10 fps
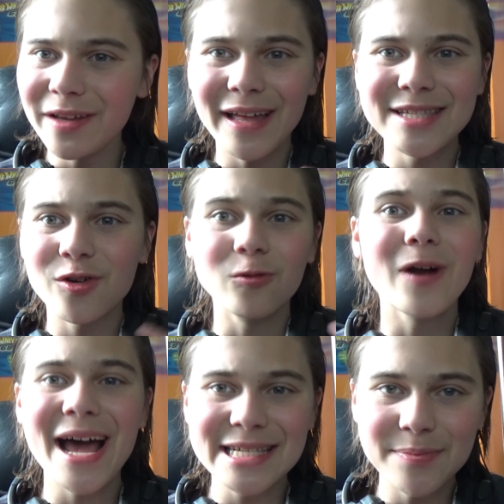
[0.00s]
that's
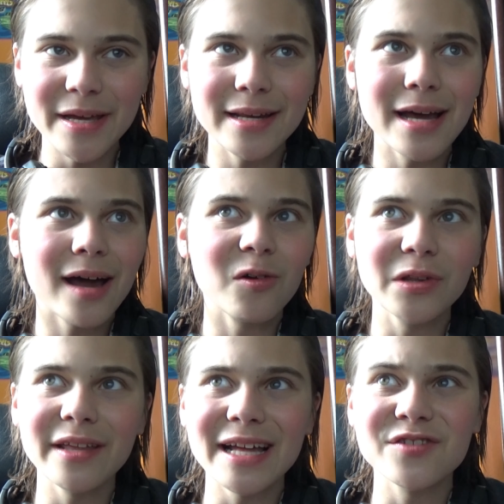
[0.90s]
harassment, not
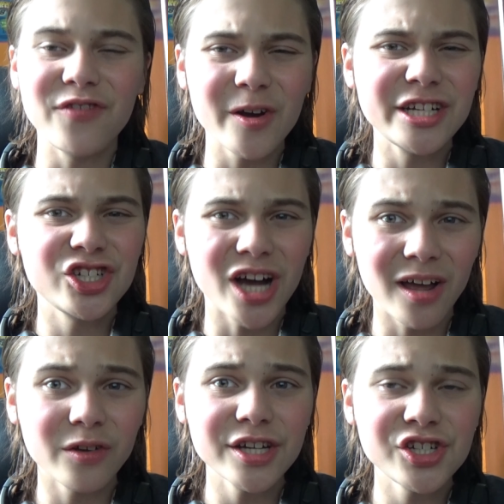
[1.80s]
only that's very
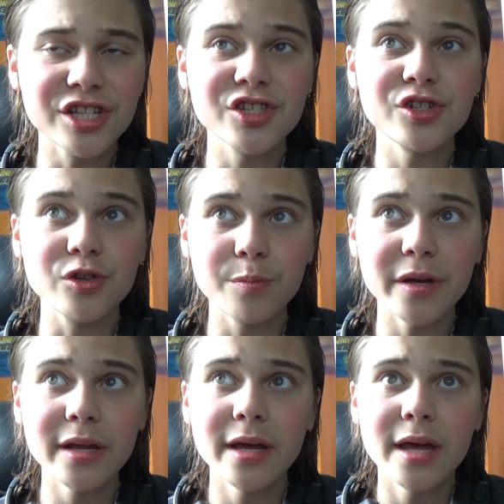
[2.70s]
childish and
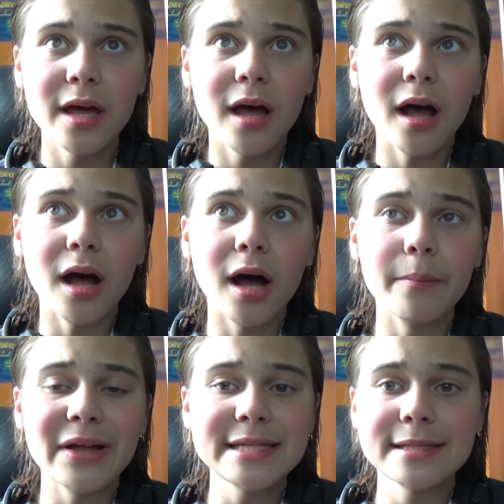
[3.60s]
stupid,
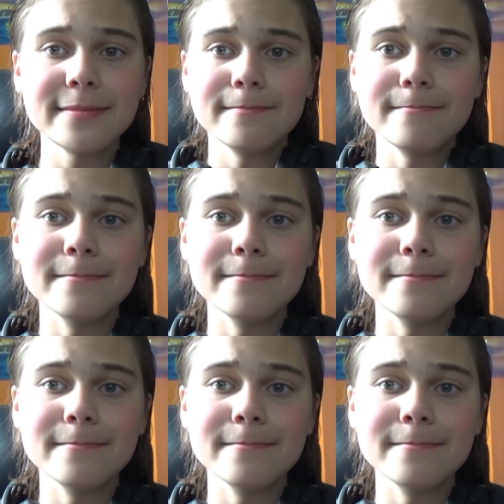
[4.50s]
that's